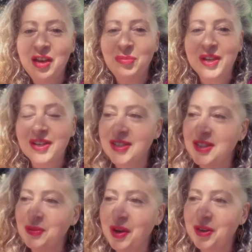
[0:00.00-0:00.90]
because
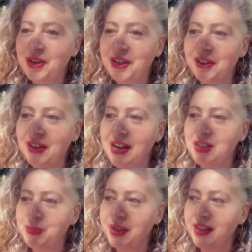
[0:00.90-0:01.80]
the weather here
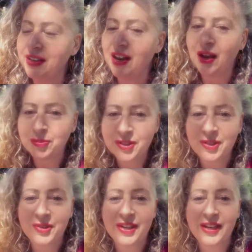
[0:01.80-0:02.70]
has been
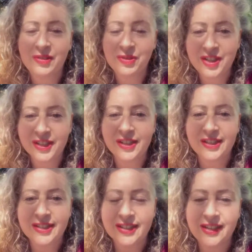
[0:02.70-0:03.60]
absolutely
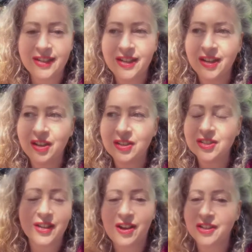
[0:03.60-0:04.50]
ridiculously
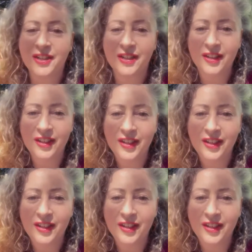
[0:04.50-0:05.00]
psychotic,